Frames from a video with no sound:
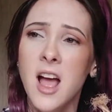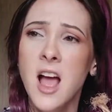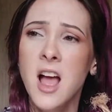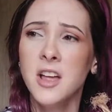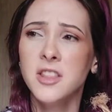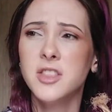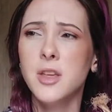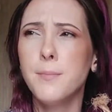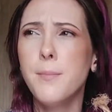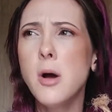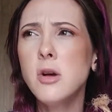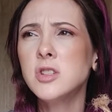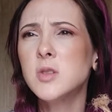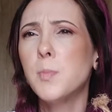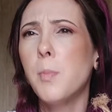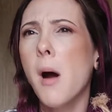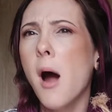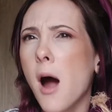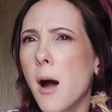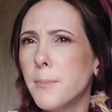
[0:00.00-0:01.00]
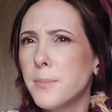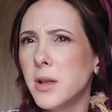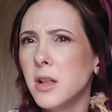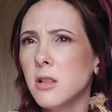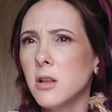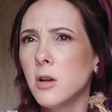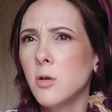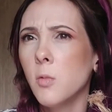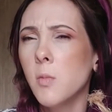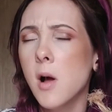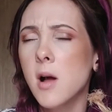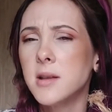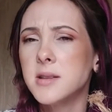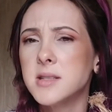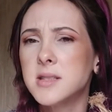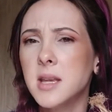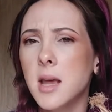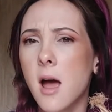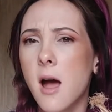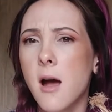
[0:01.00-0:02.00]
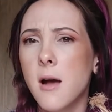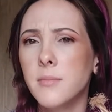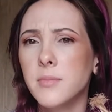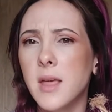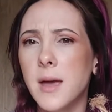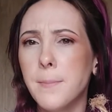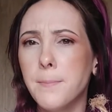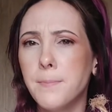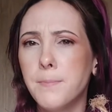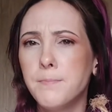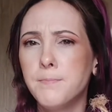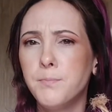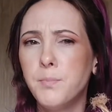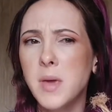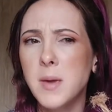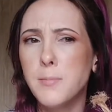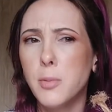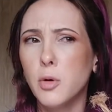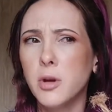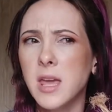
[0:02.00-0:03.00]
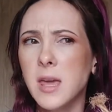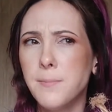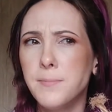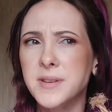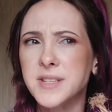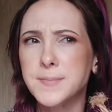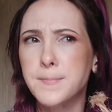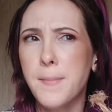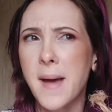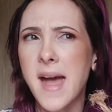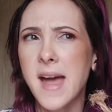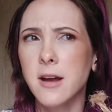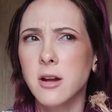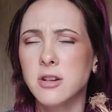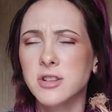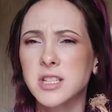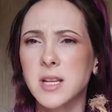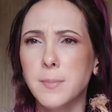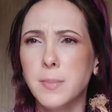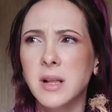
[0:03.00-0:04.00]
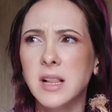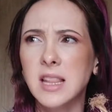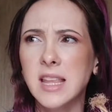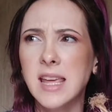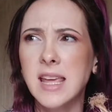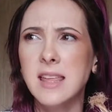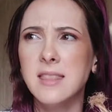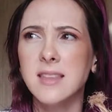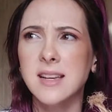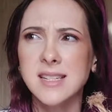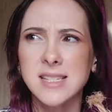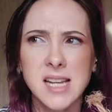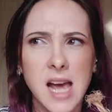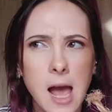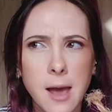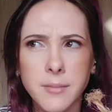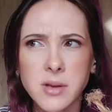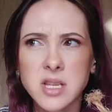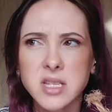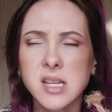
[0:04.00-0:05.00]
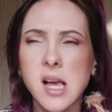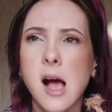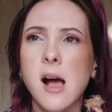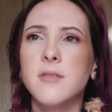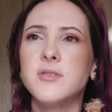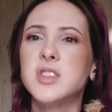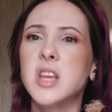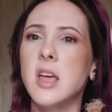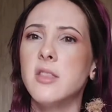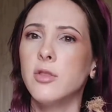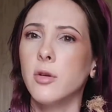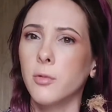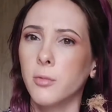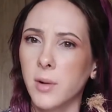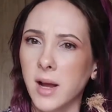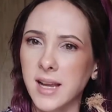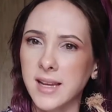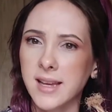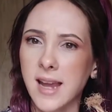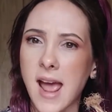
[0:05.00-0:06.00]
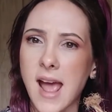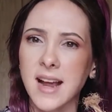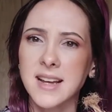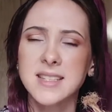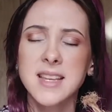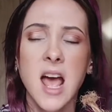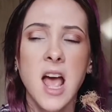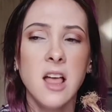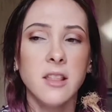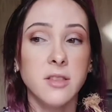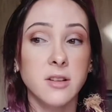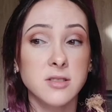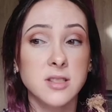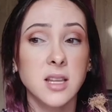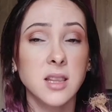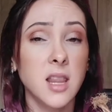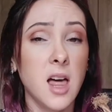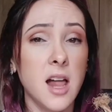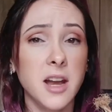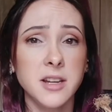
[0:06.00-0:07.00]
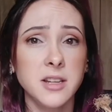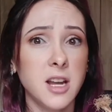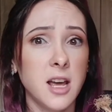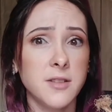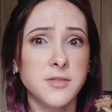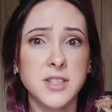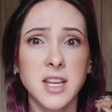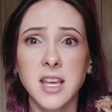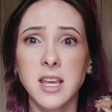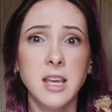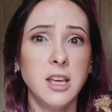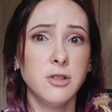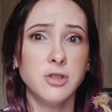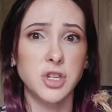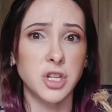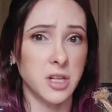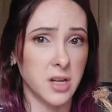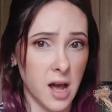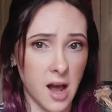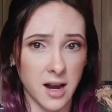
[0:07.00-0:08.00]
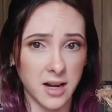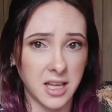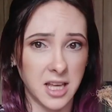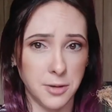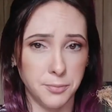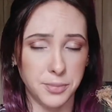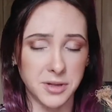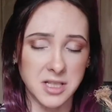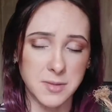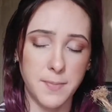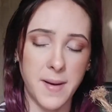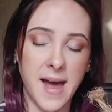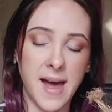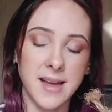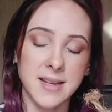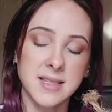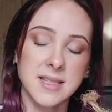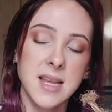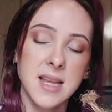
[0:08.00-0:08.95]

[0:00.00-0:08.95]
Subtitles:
The most popular ones that people keep as pet are typically the diamond doves and the ringnecks. There's a lot of doves that you should not keep as pets,